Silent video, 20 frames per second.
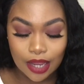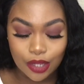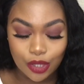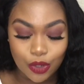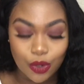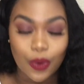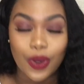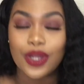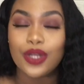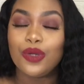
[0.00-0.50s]

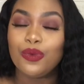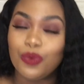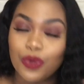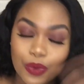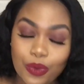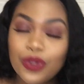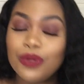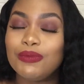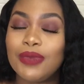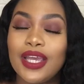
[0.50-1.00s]
You know what? We
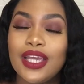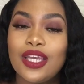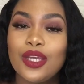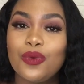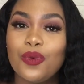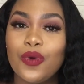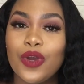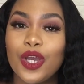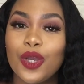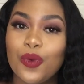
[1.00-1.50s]
will make
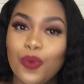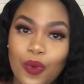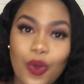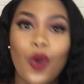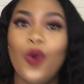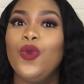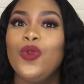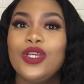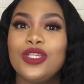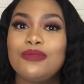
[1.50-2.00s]
it work. We
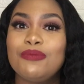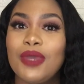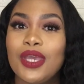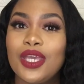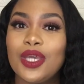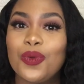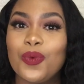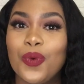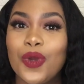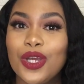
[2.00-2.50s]
always
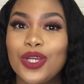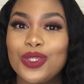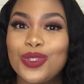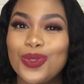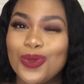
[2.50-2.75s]
make it work.